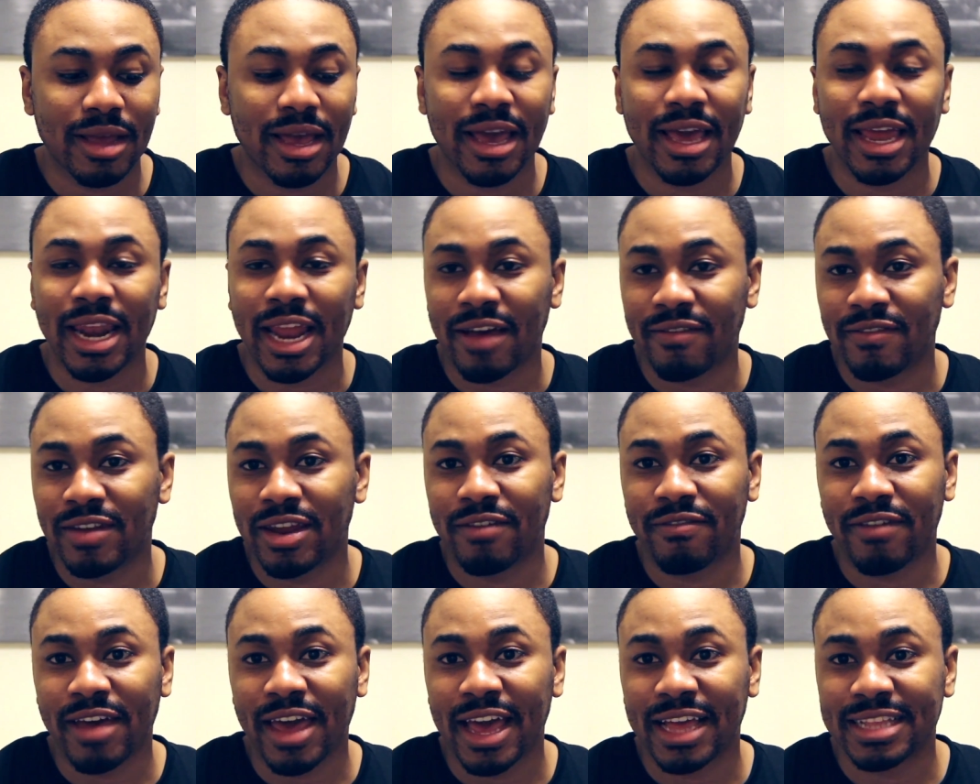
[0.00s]
and I've
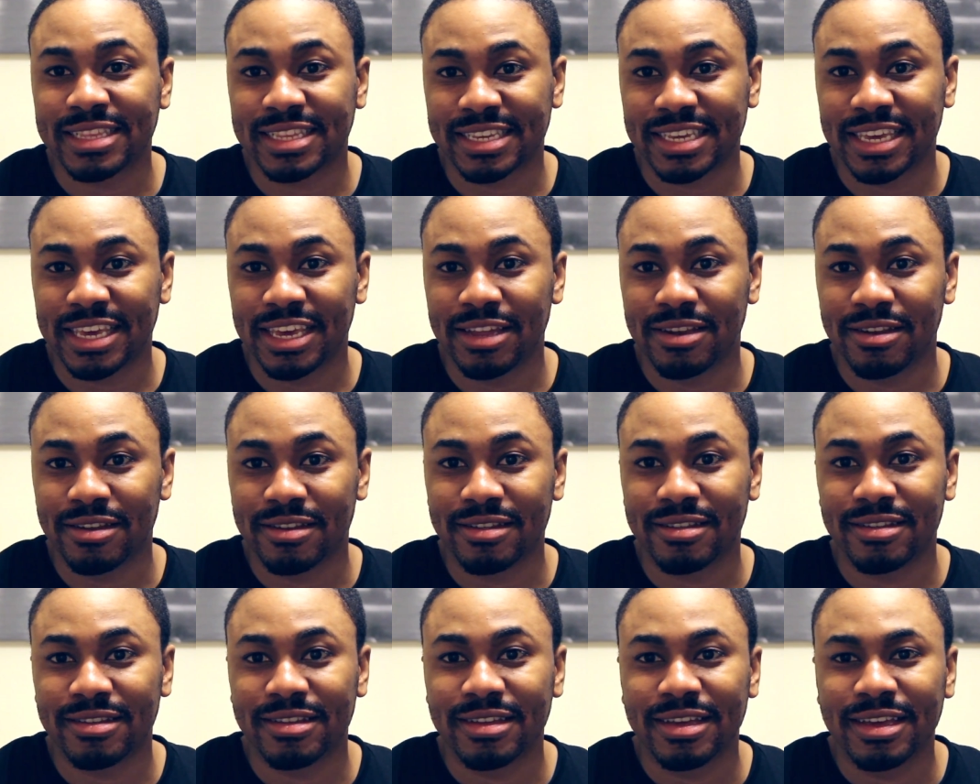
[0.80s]
never had
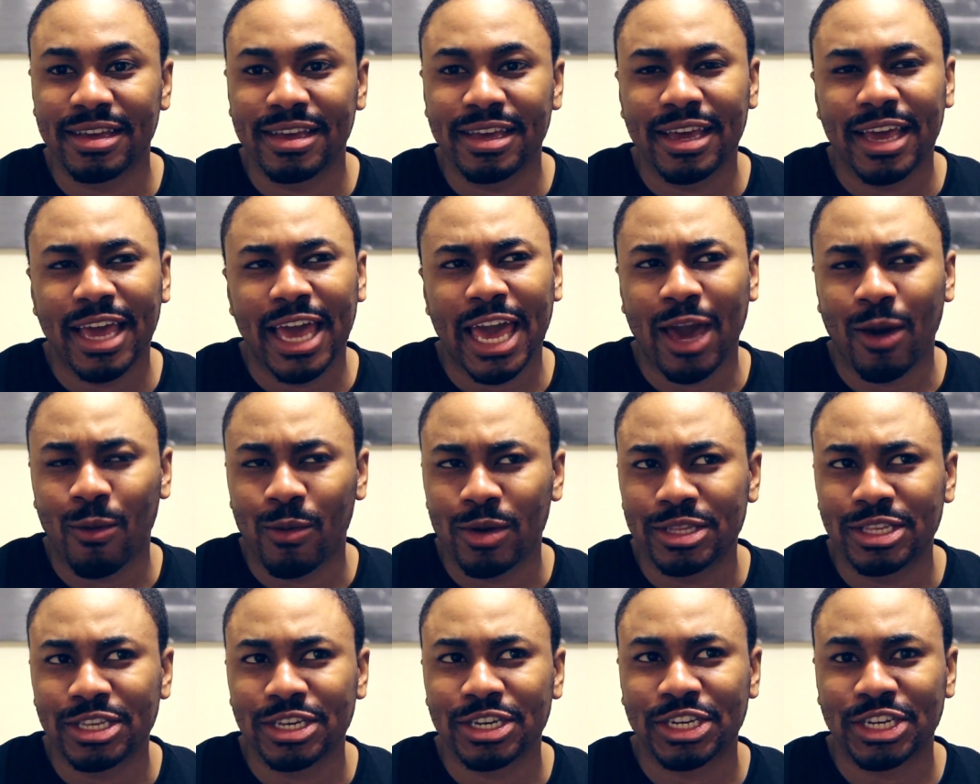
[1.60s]
tequila, and
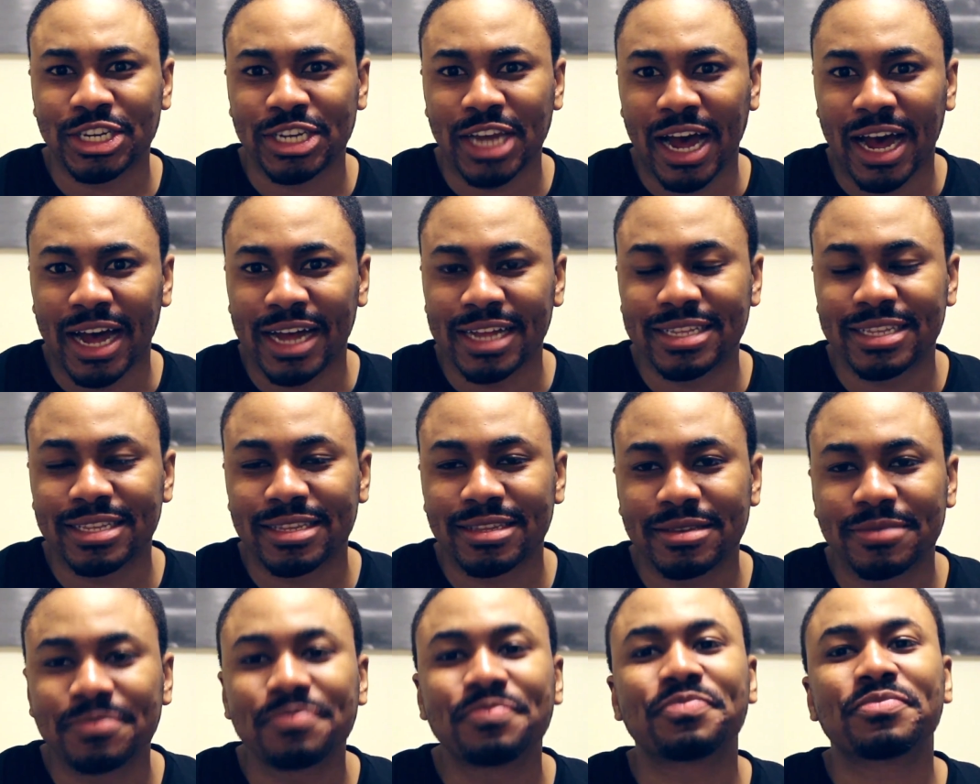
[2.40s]
we took shots,
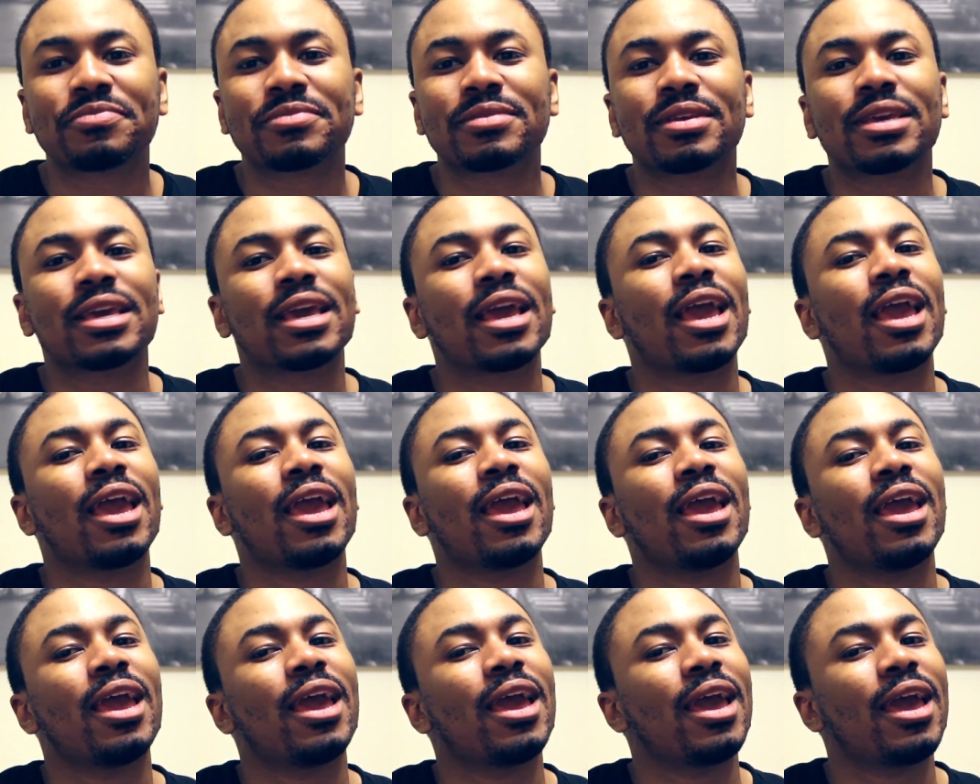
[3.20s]

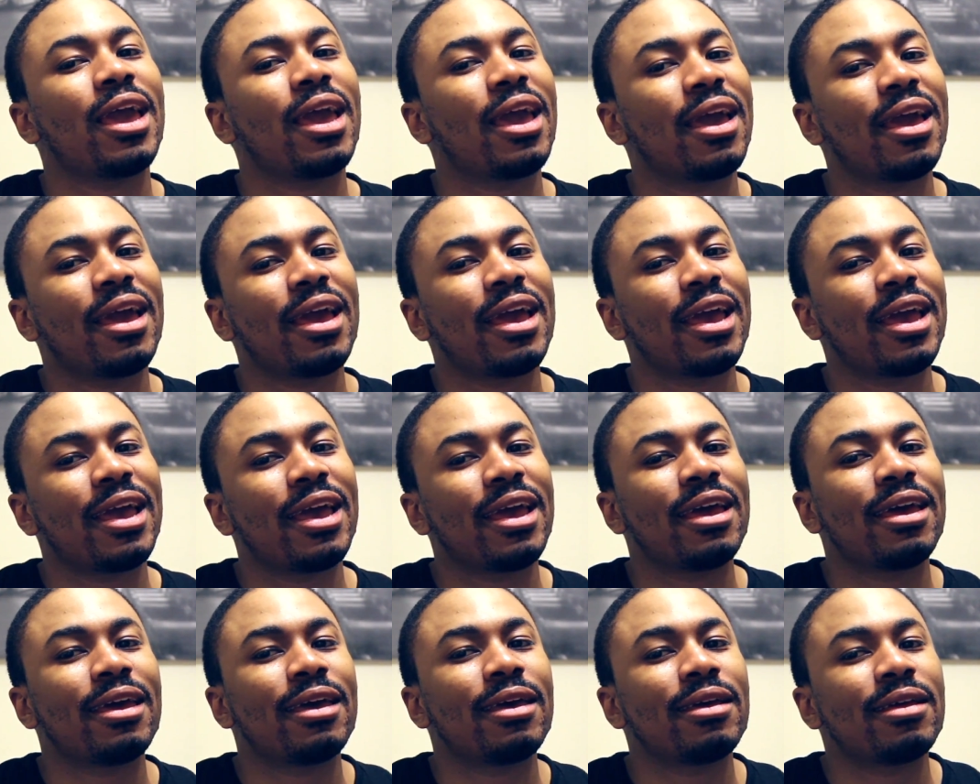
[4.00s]

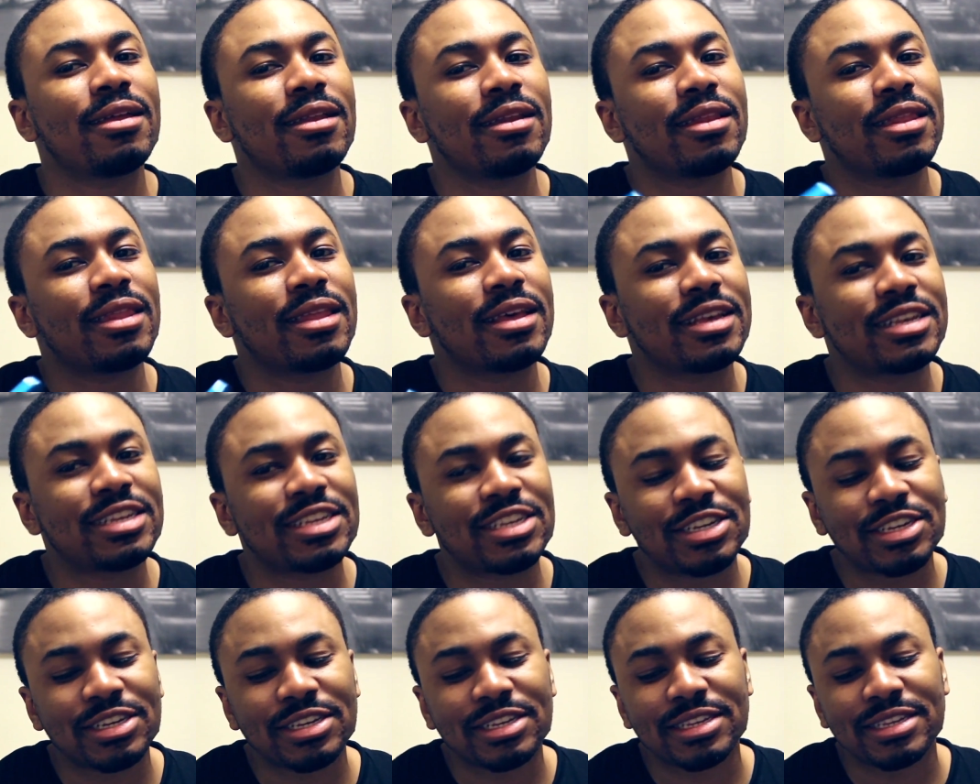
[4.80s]
and
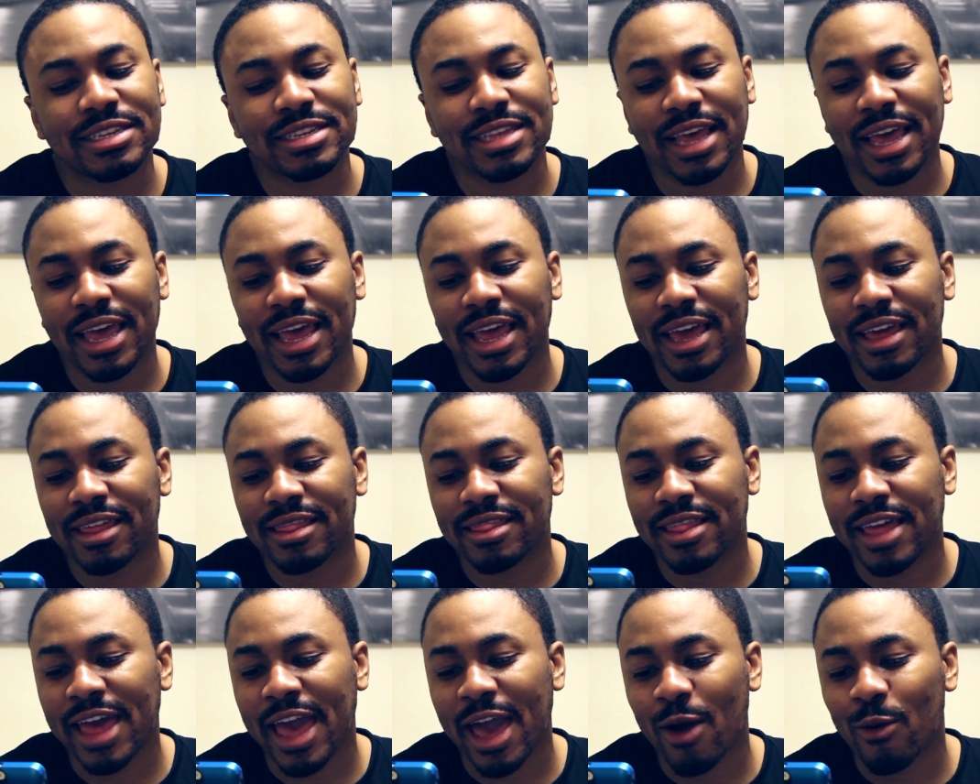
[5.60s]
let's just say
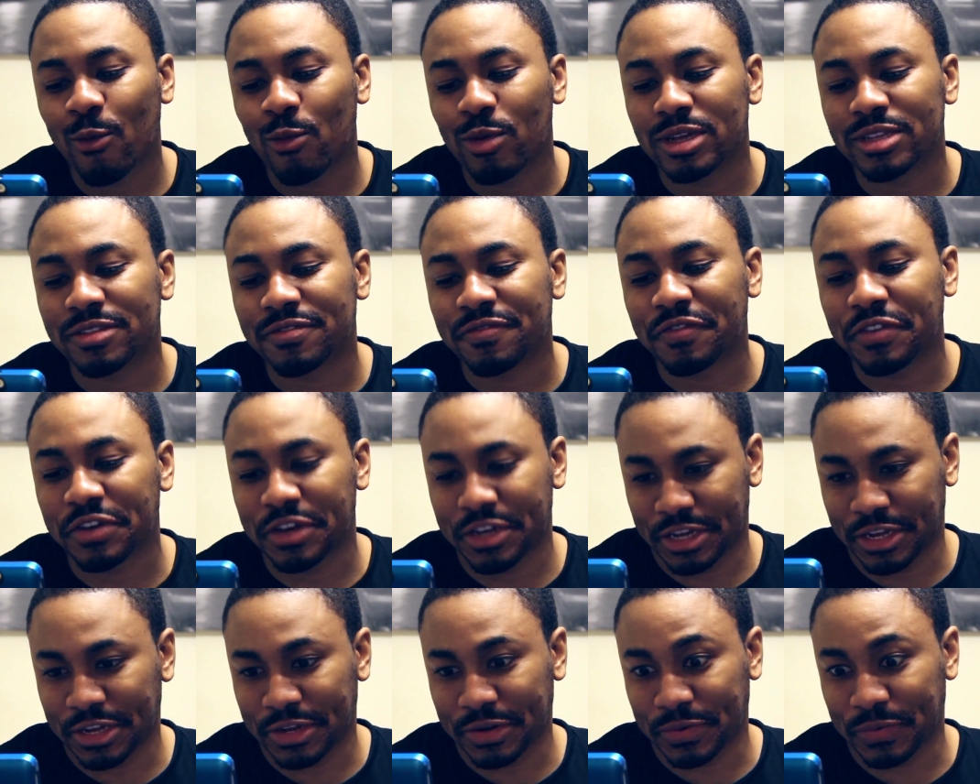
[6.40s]
that was
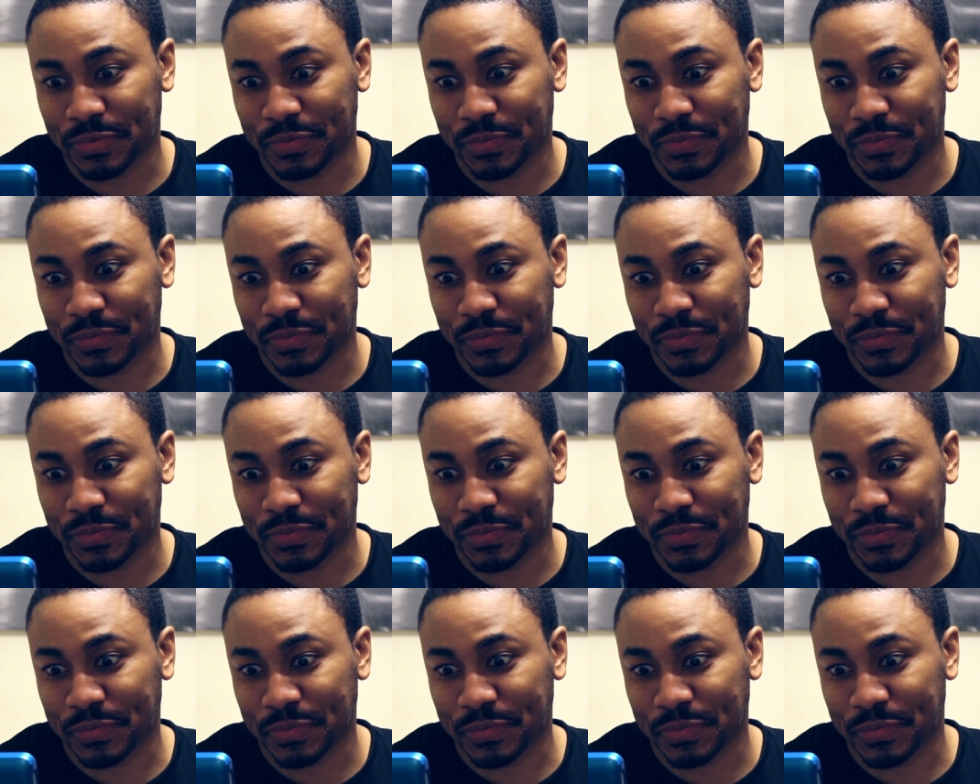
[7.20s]
fun.